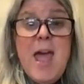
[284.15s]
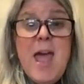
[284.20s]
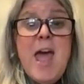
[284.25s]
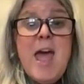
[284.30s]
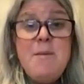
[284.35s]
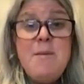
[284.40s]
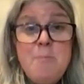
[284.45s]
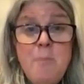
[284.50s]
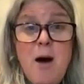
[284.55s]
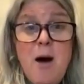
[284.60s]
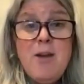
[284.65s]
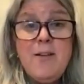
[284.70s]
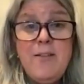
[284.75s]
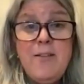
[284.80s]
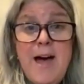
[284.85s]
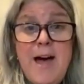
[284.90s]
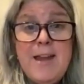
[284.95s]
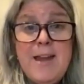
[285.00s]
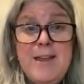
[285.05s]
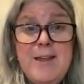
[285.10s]
and model
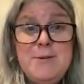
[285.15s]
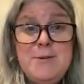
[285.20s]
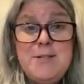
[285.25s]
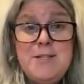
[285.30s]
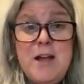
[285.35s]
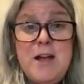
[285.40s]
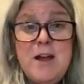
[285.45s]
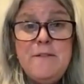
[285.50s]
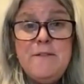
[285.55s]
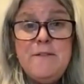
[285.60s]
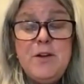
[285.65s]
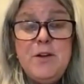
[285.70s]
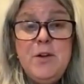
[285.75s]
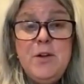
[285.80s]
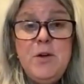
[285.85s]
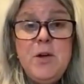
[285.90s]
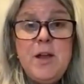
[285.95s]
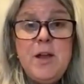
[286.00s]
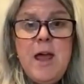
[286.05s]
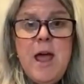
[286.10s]
how to use tech for
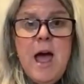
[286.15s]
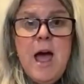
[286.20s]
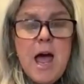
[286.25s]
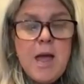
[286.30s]
good,